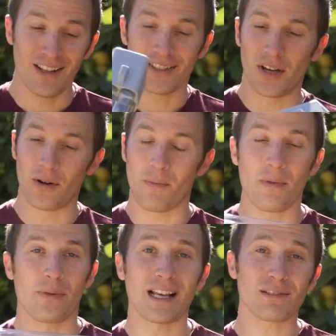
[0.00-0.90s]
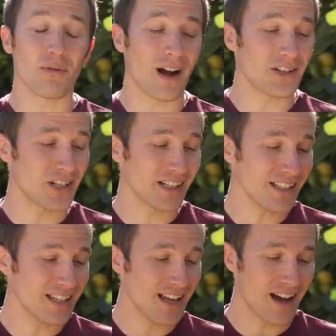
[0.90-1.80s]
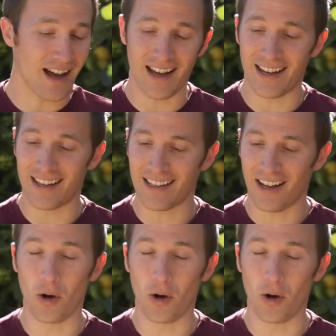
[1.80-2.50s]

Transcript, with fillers: So thanks for watching. Uh,